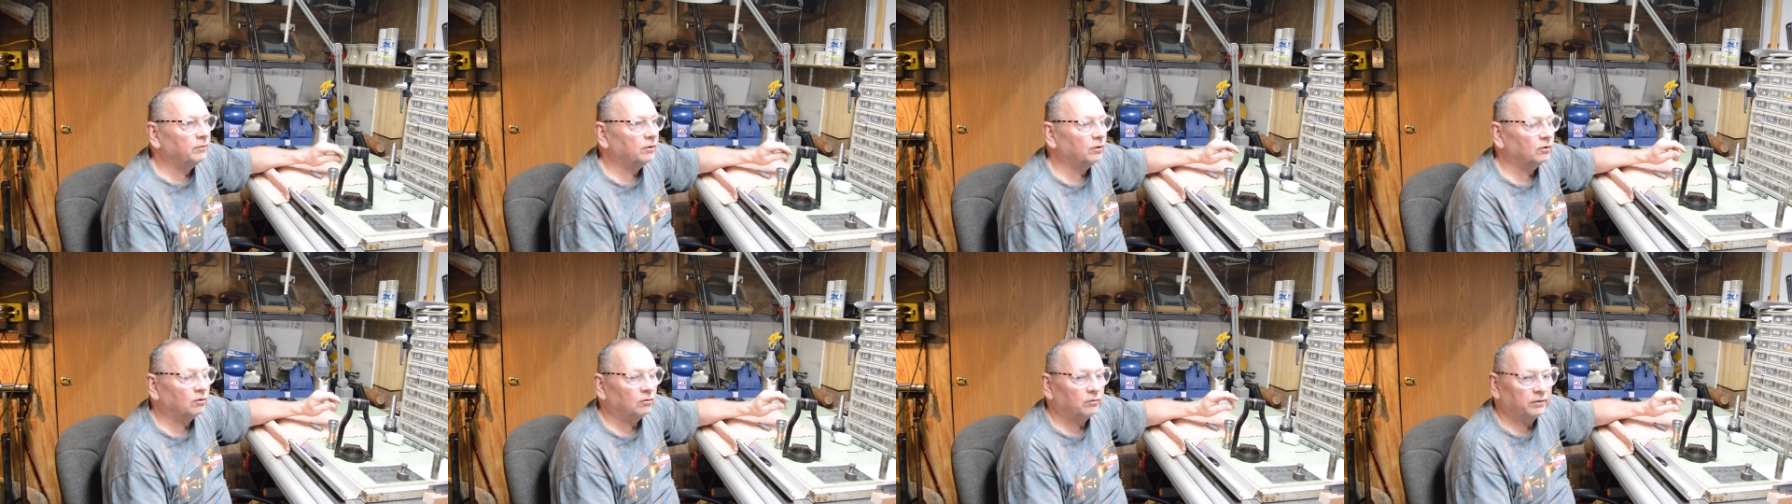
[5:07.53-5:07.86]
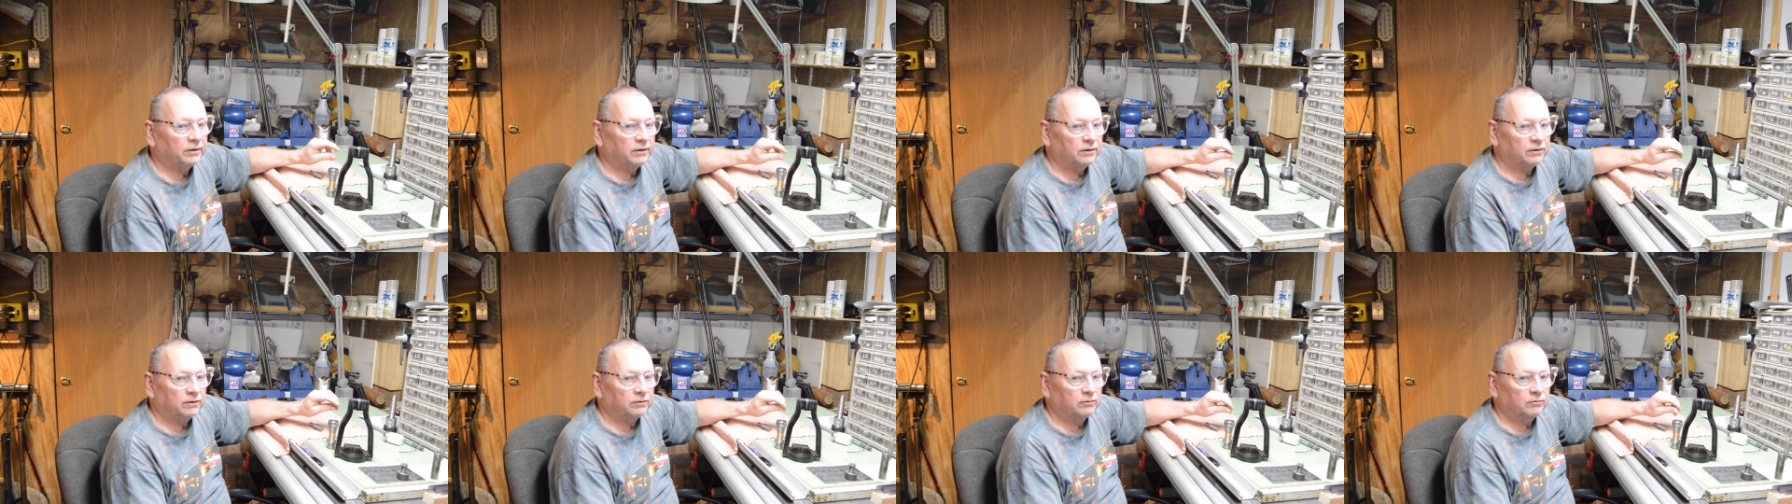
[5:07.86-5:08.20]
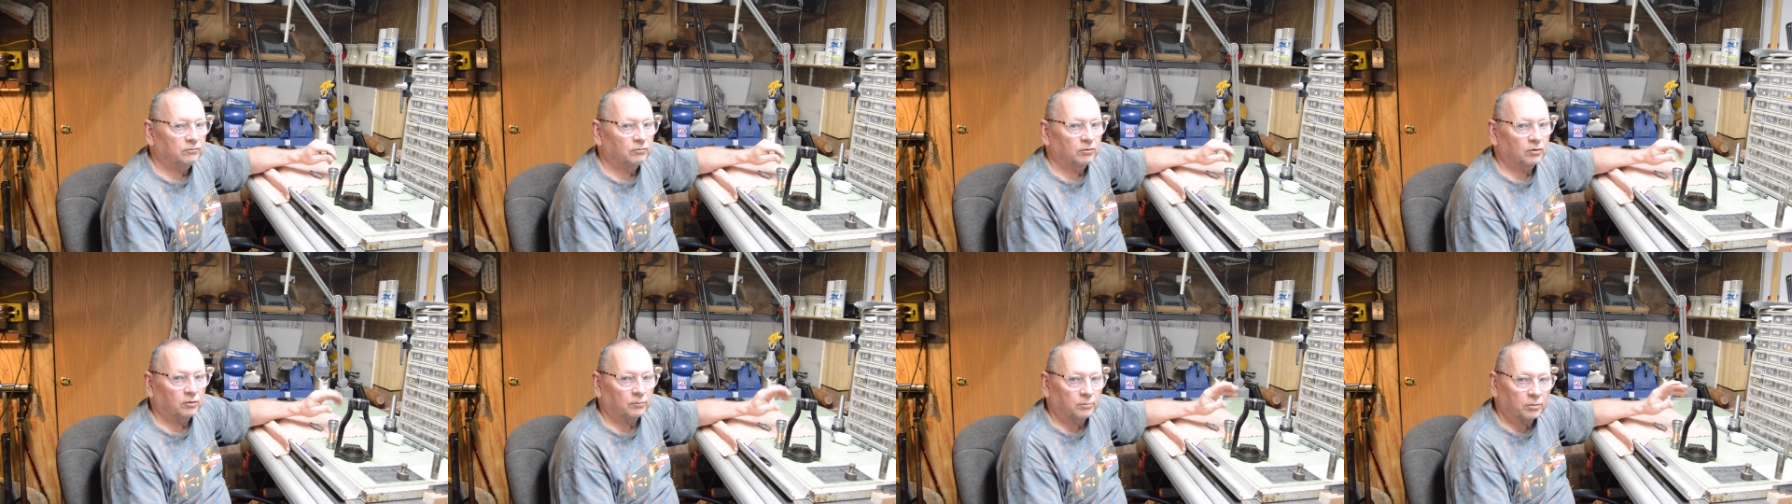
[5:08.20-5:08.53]
mill in the
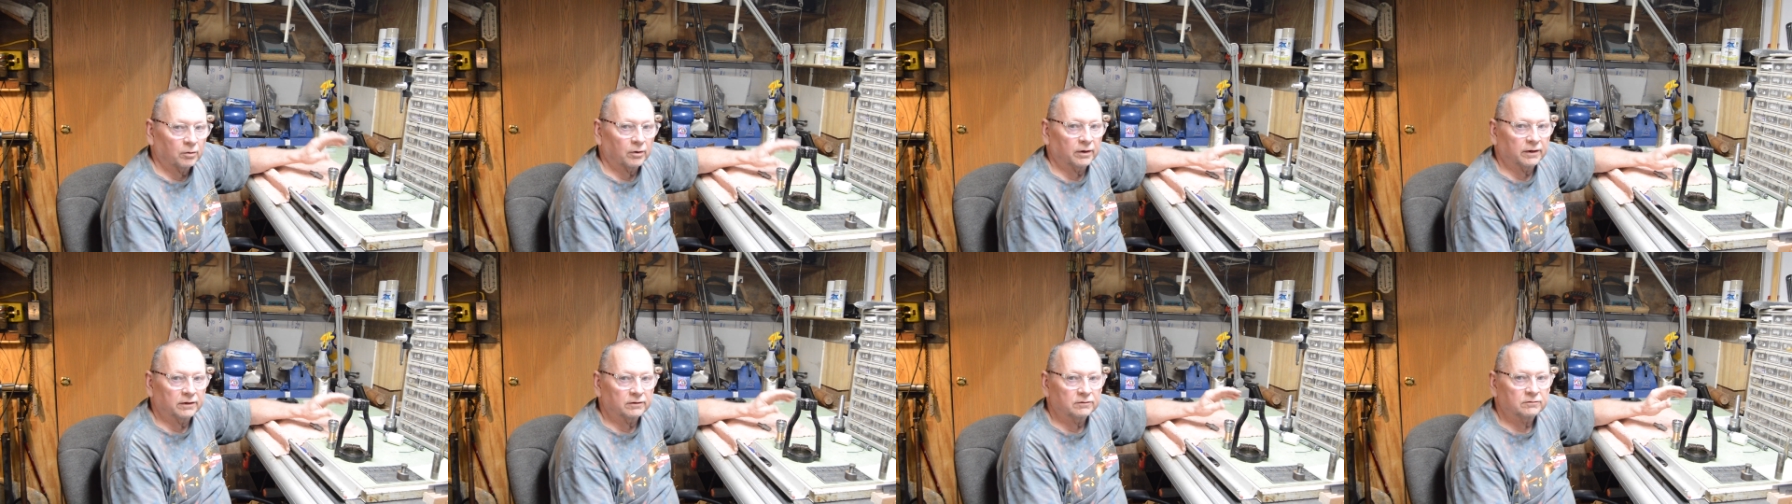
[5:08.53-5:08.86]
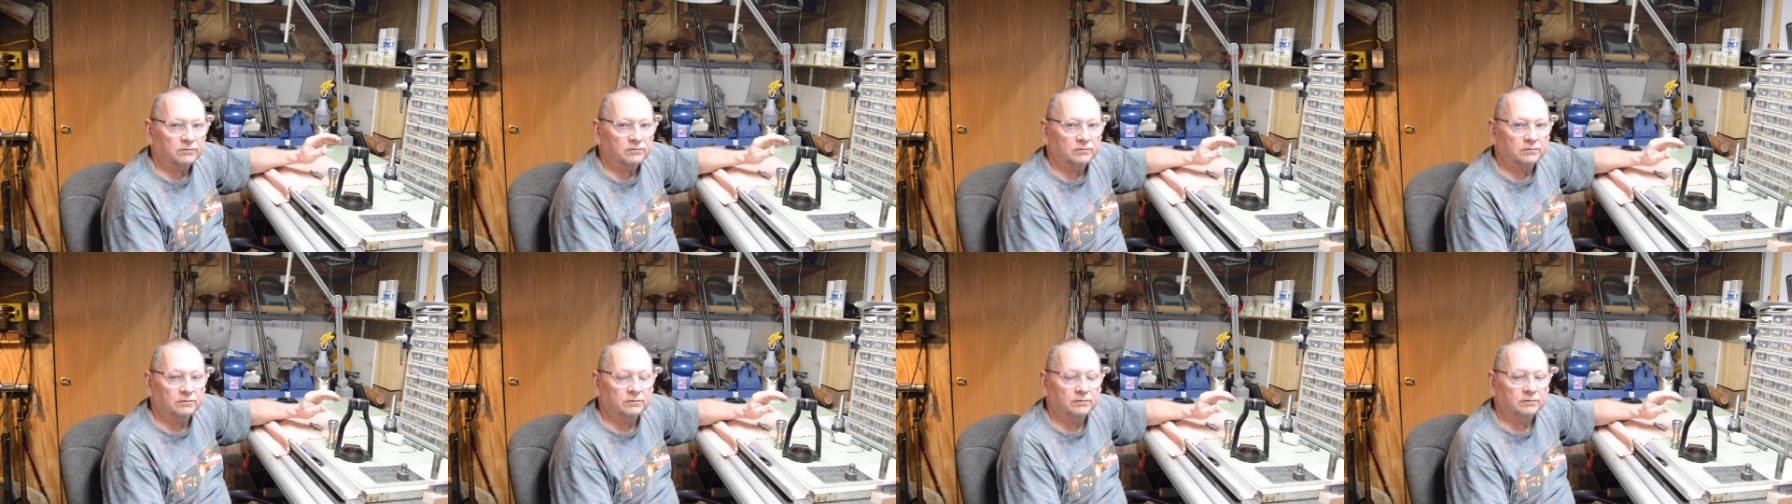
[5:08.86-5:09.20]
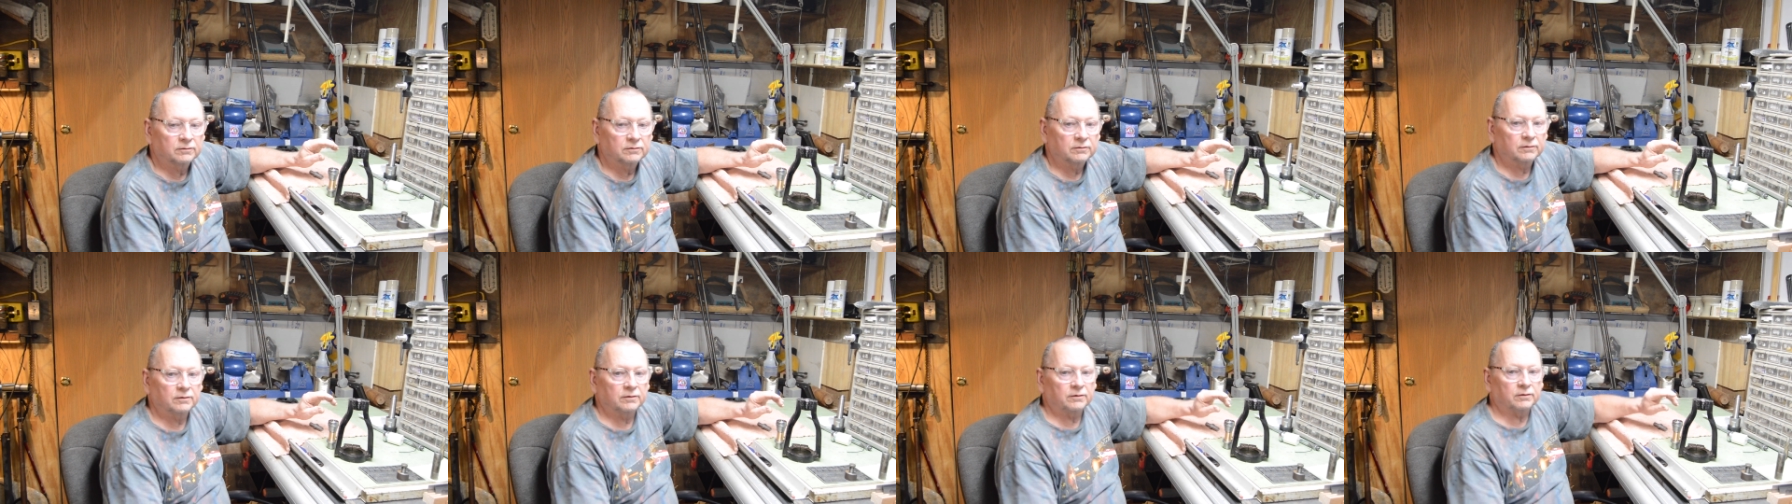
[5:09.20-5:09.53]
drill press,
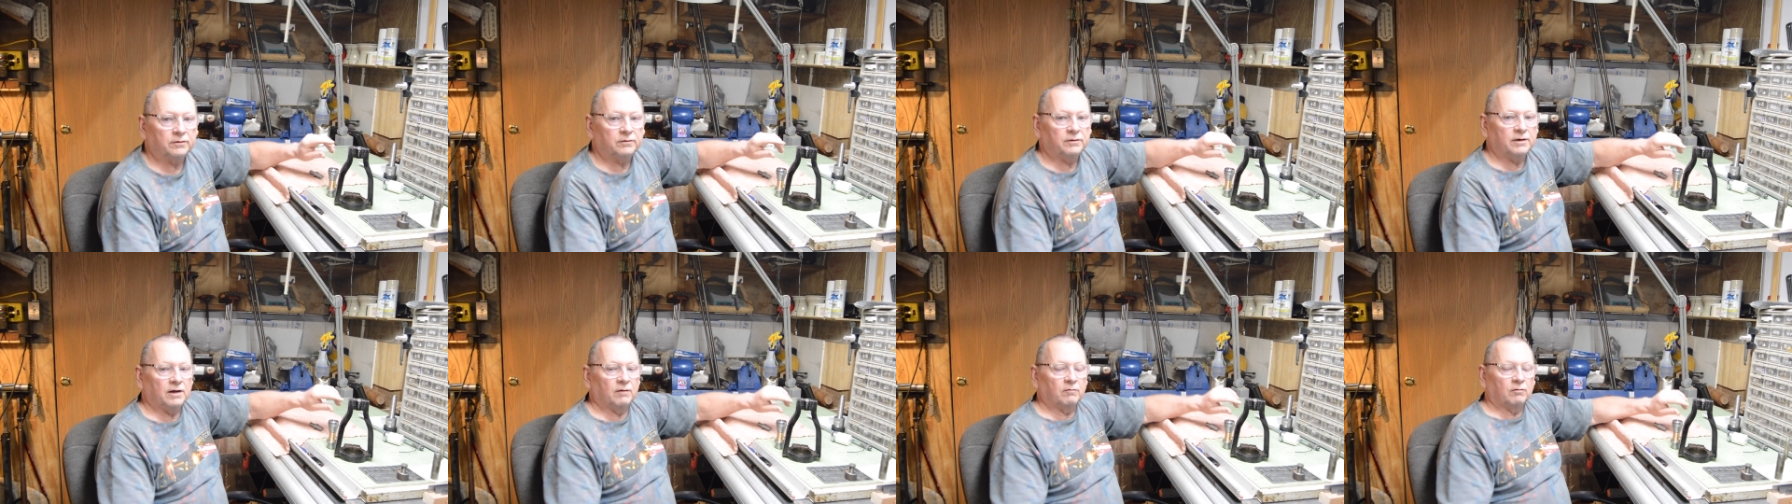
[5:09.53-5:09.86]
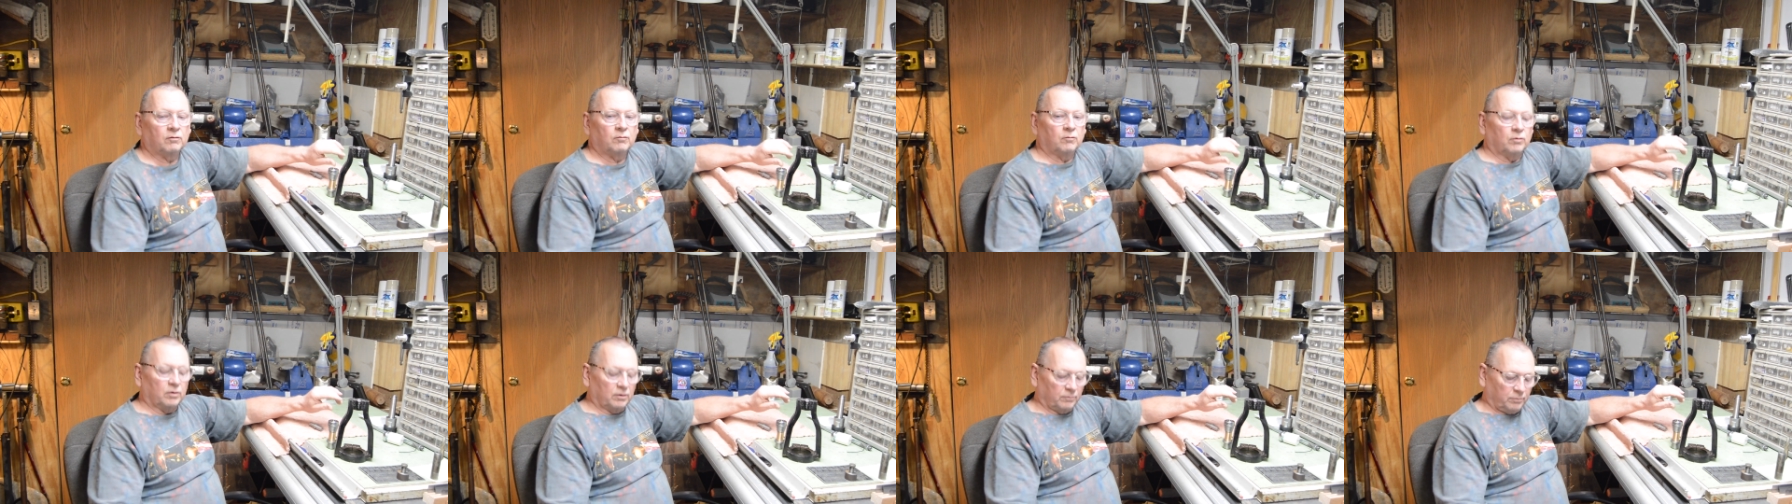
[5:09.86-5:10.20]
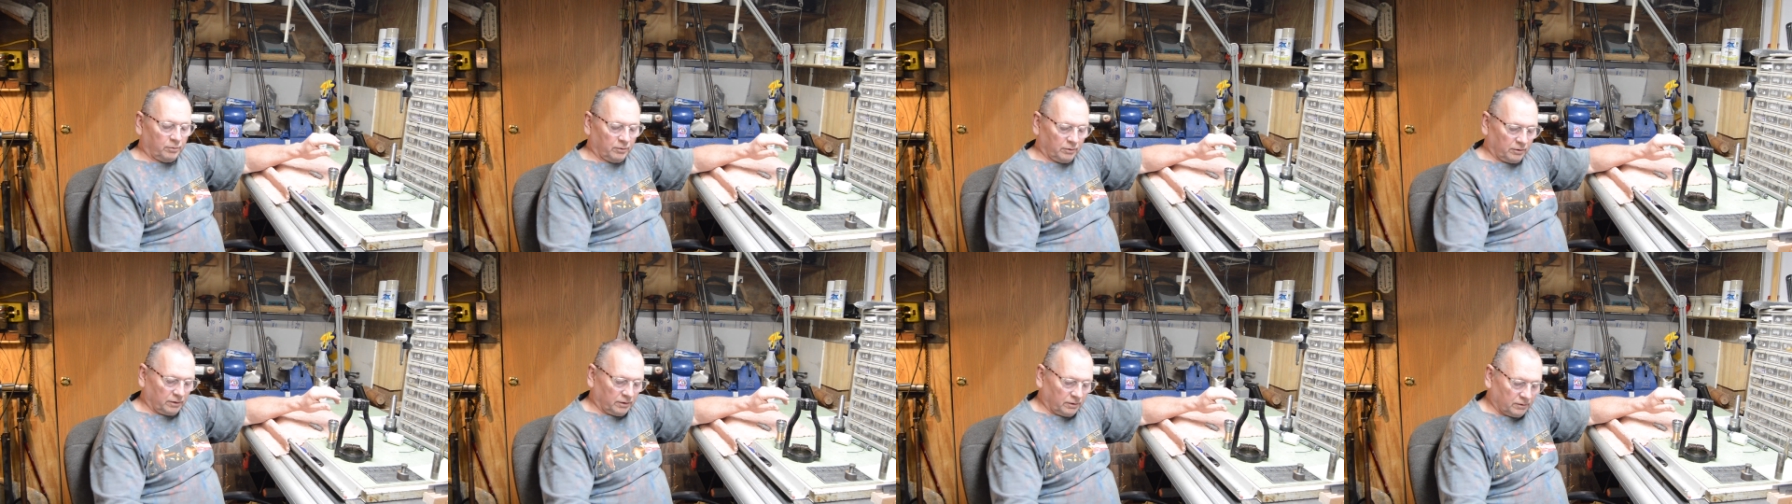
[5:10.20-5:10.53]
you never want to
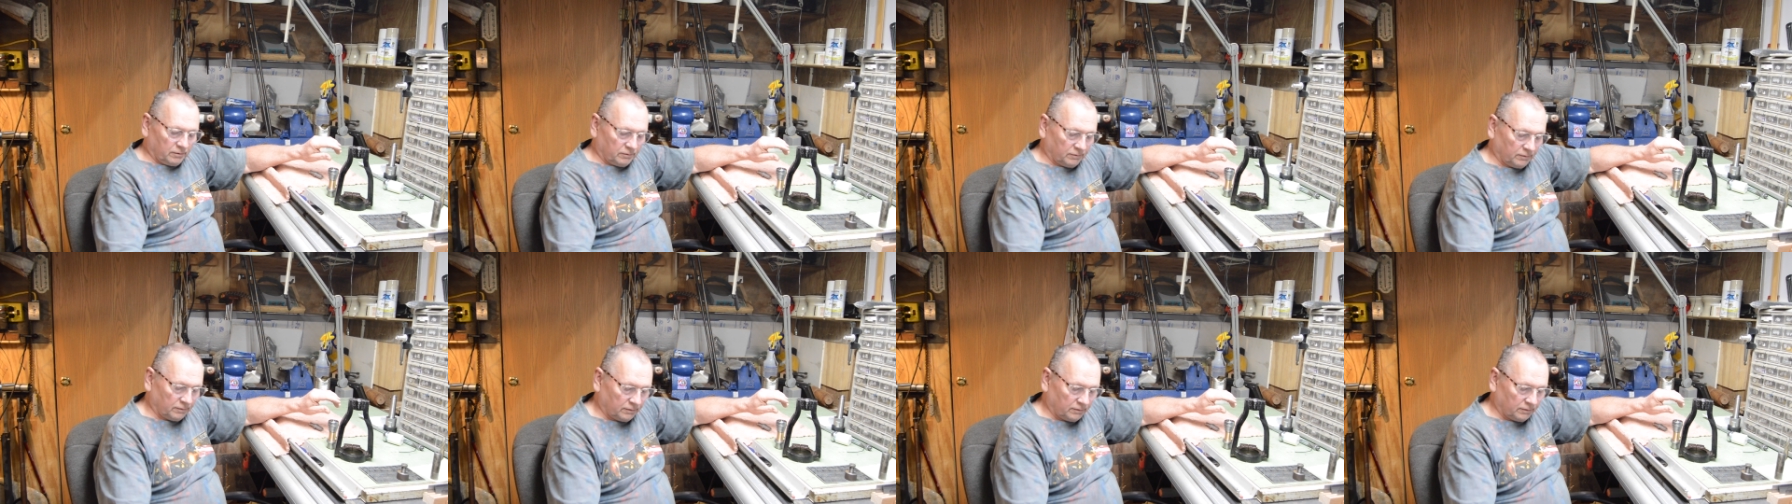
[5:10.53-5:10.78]
put a